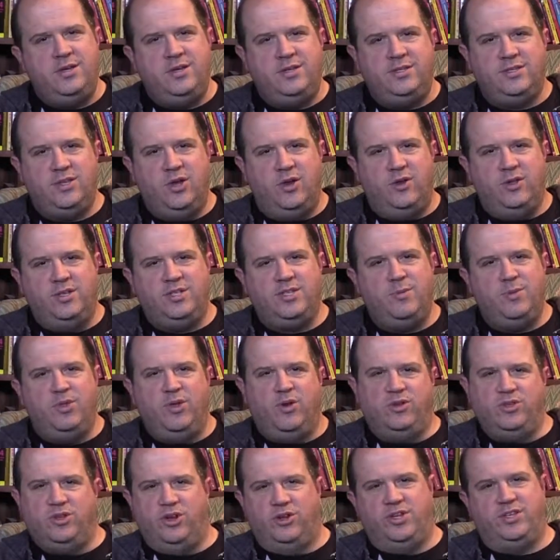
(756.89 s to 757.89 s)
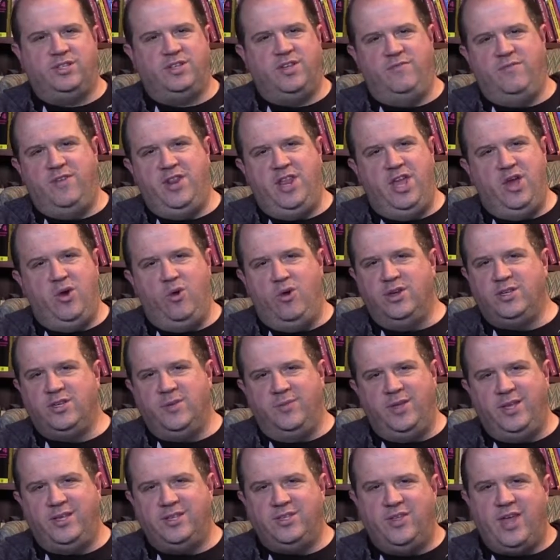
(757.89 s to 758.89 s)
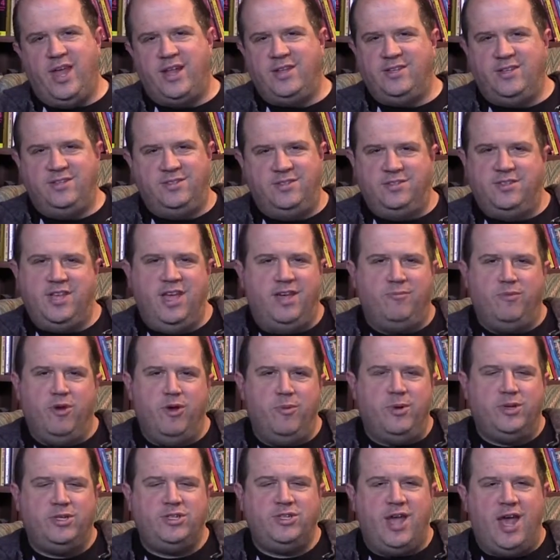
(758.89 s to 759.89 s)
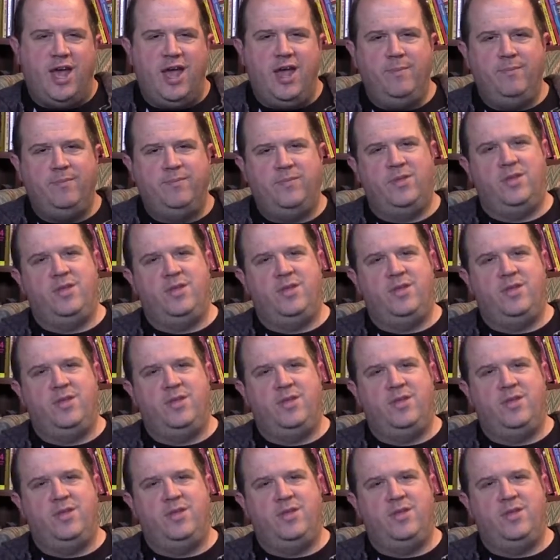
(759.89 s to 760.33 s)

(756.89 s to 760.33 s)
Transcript: So, and some of those are just a video or something, so that doesn't take very much time.